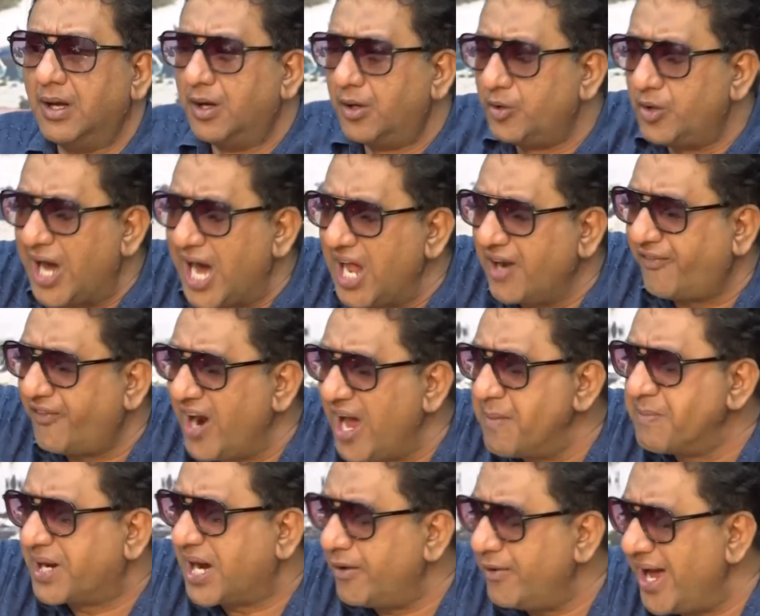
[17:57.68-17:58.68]
Ralph
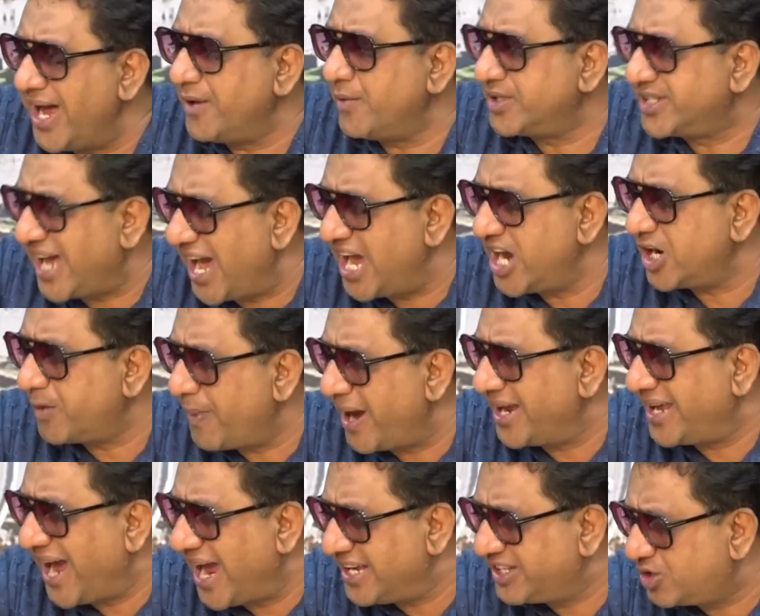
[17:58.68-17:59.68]
Ramkaran was hired
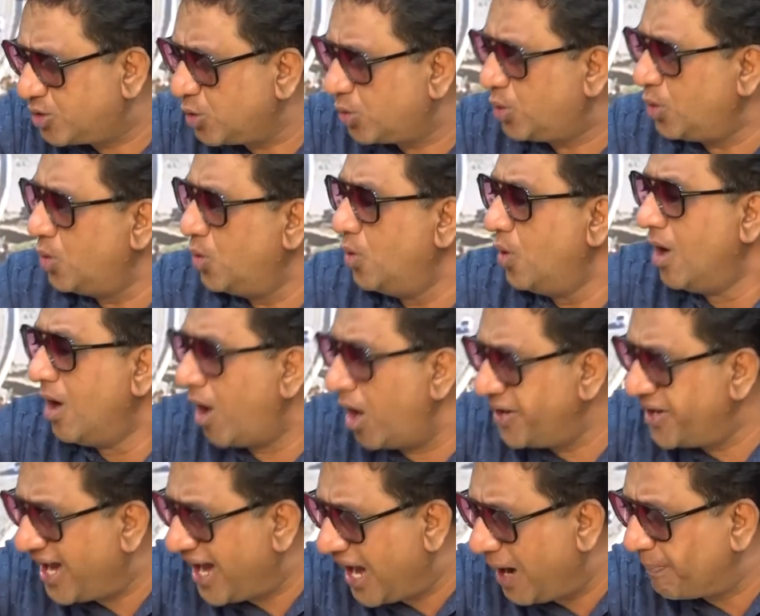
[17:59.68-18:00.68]
by Gaisuku
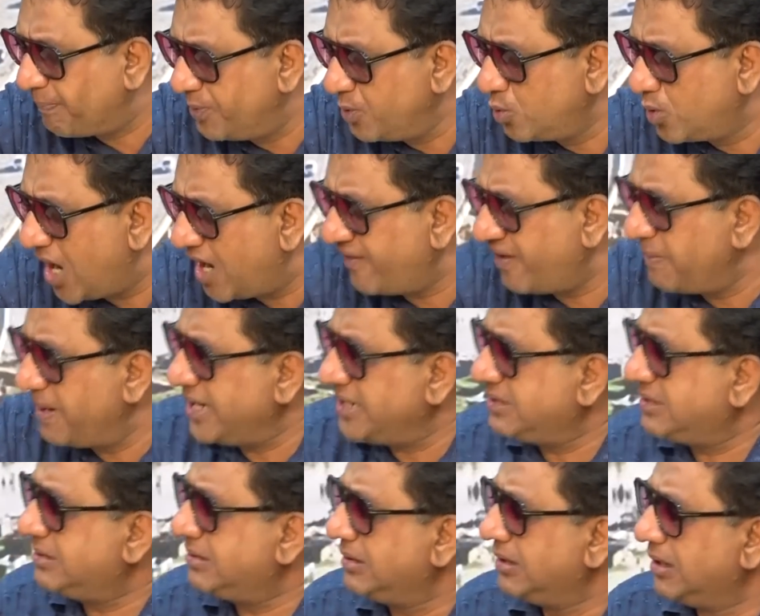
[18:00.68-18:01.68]
under APNU
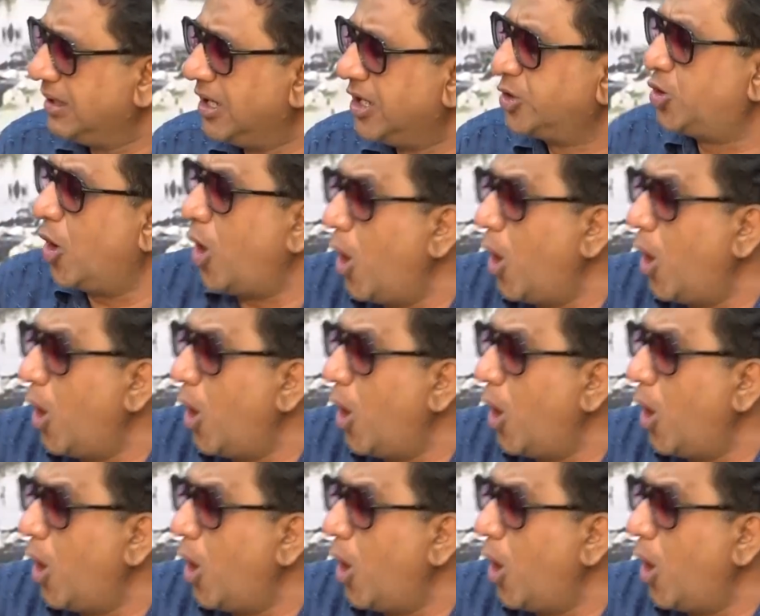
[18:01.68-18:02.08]
government to